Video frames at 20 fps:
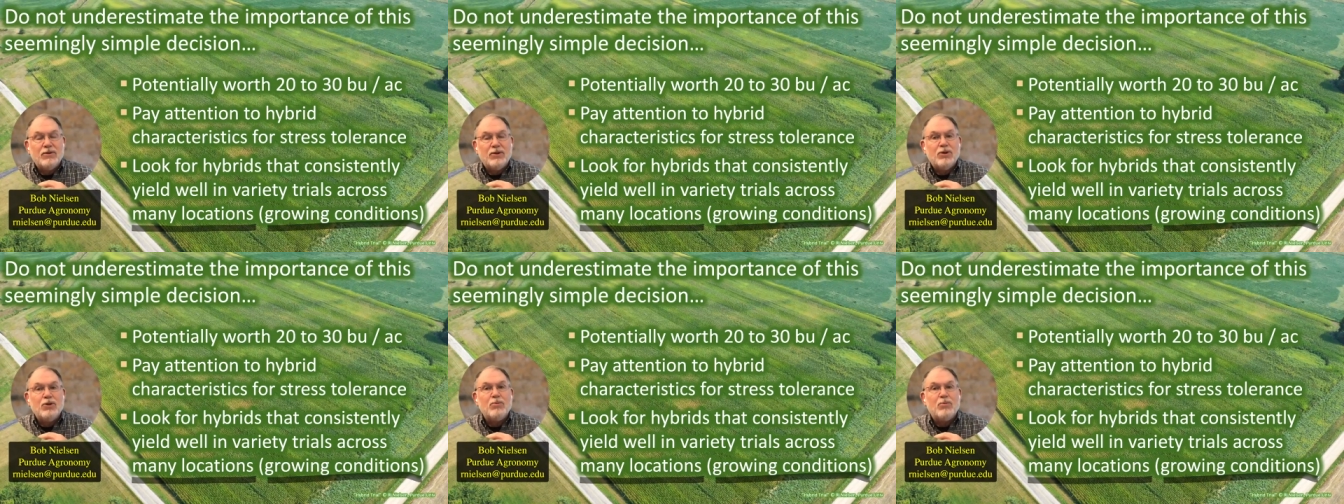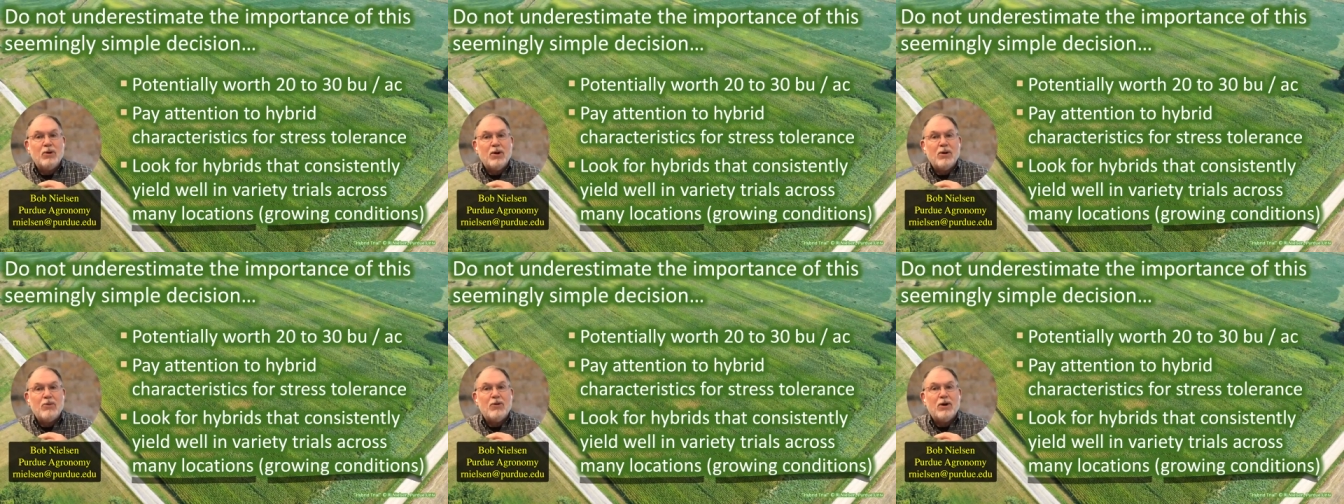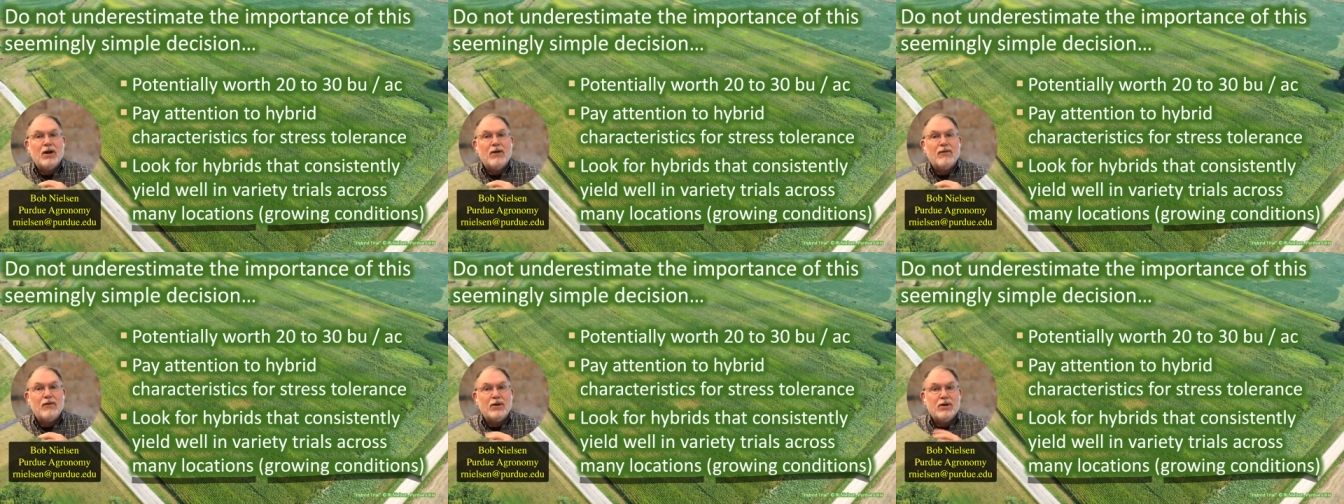do pretty
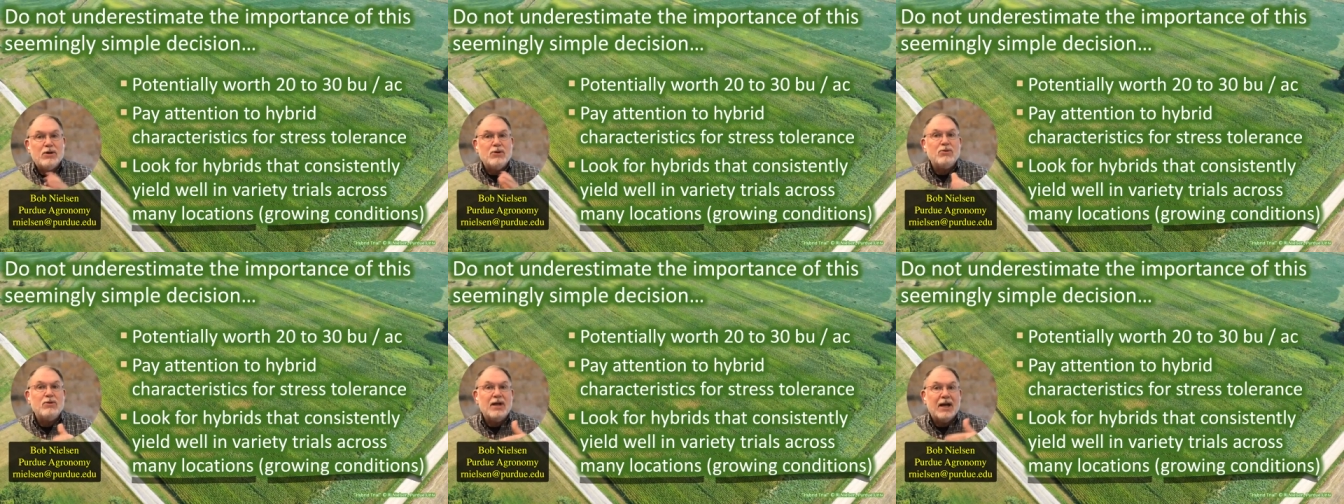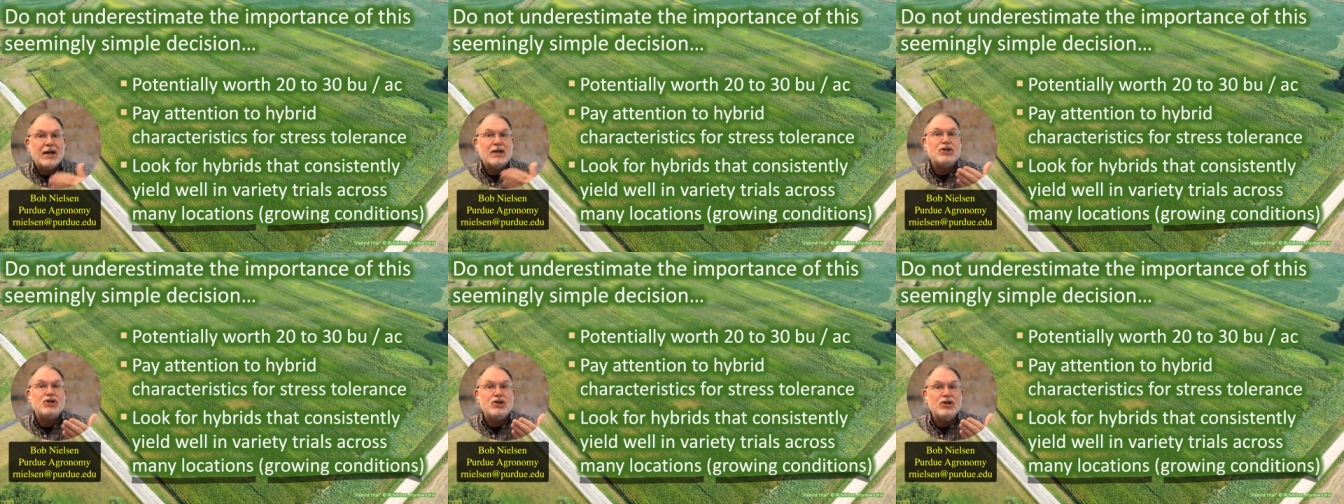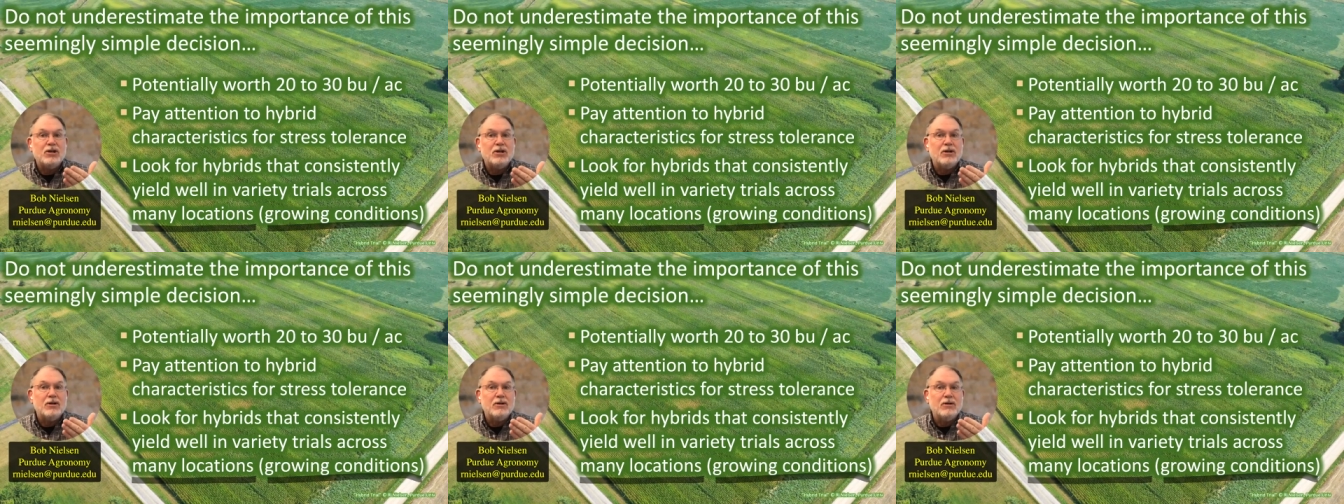well for you next
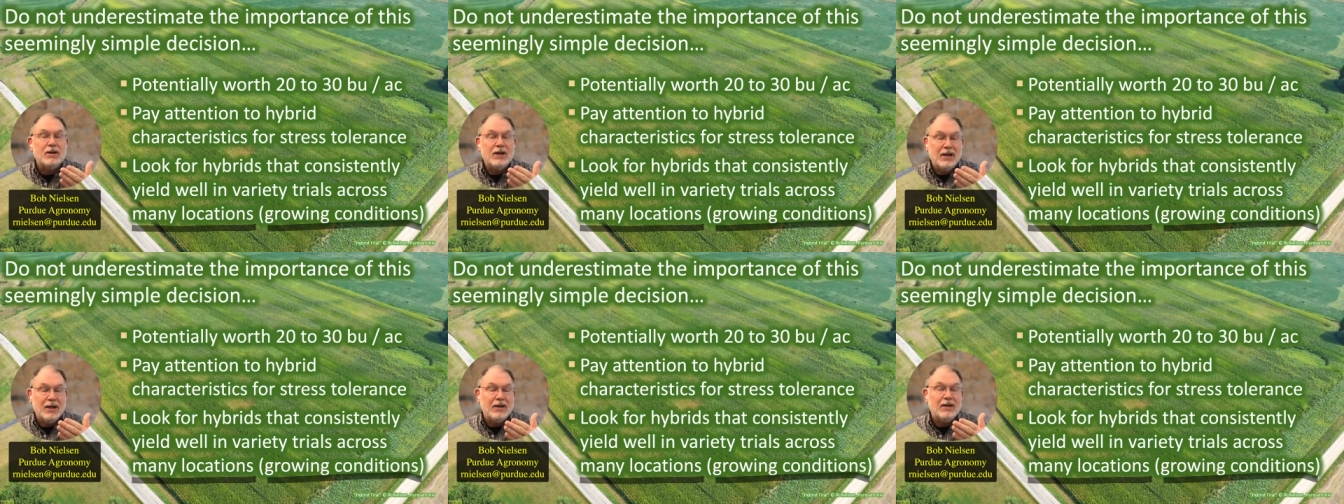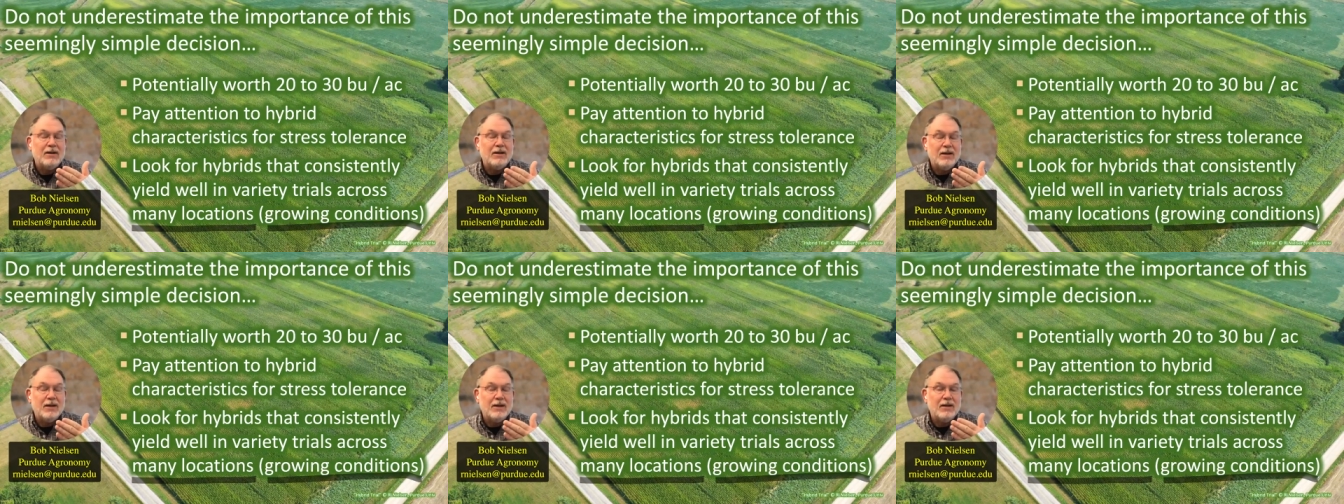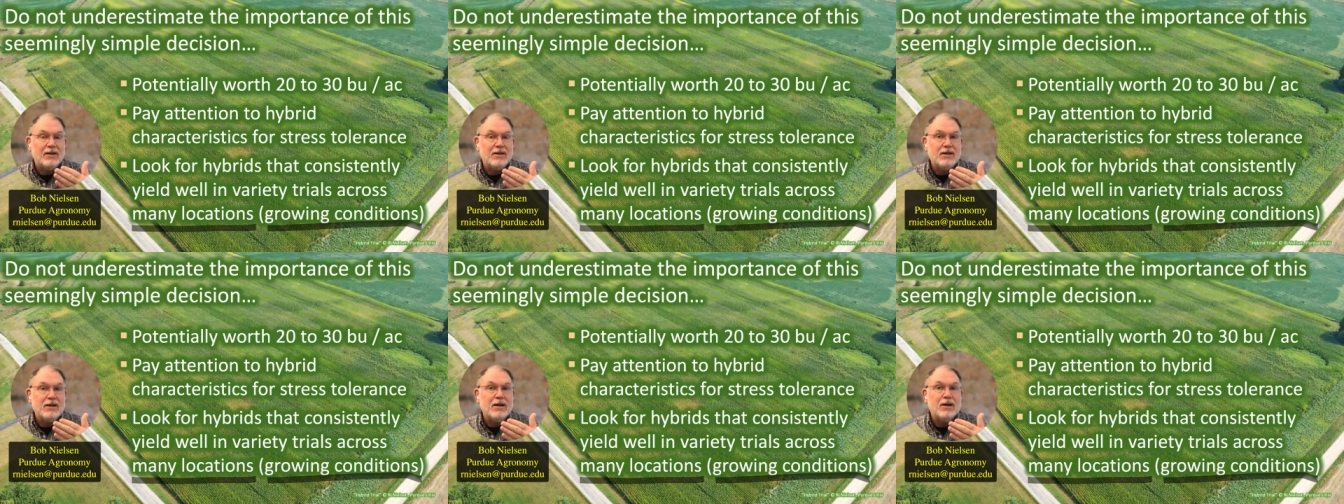year in, in
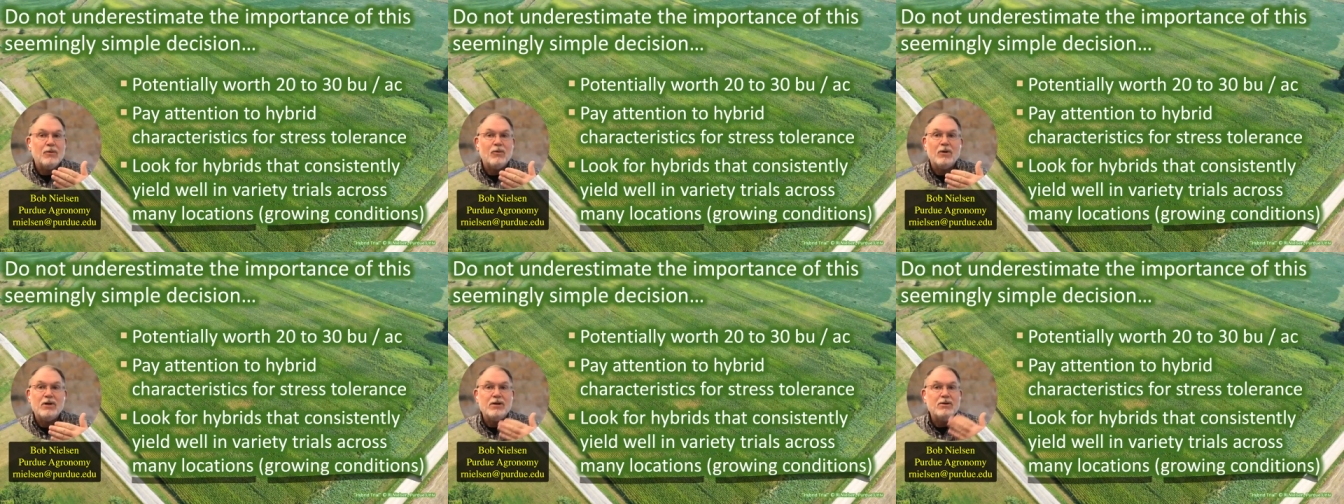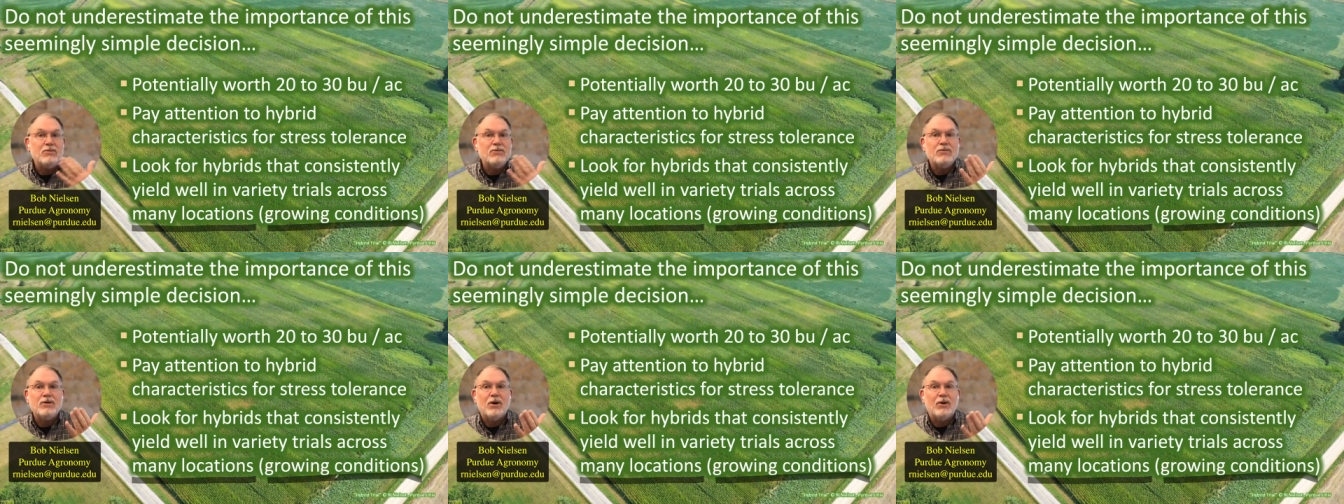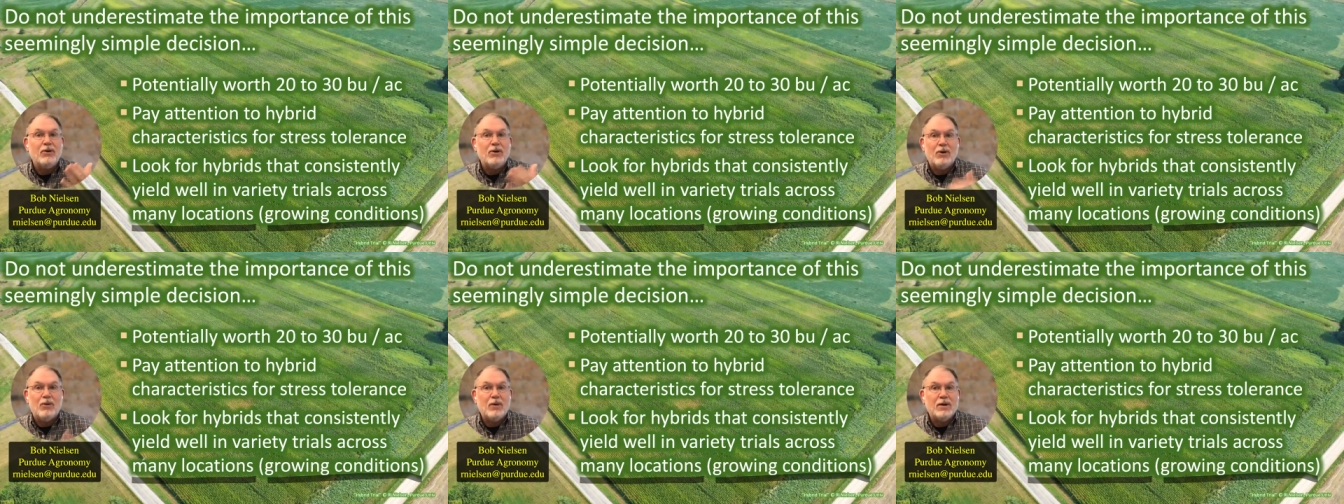a year where you
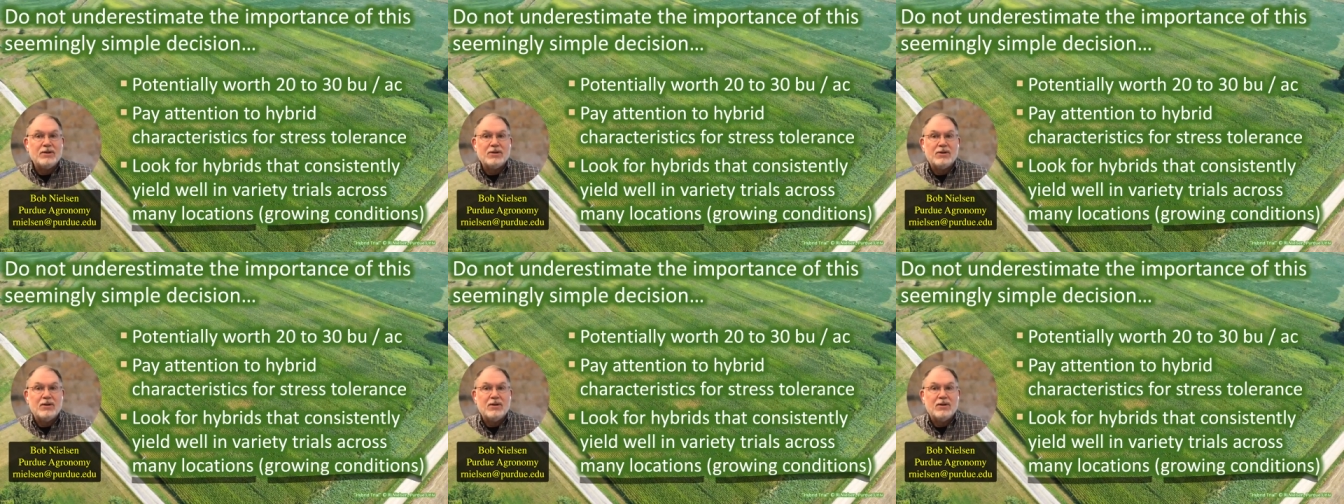don't know what's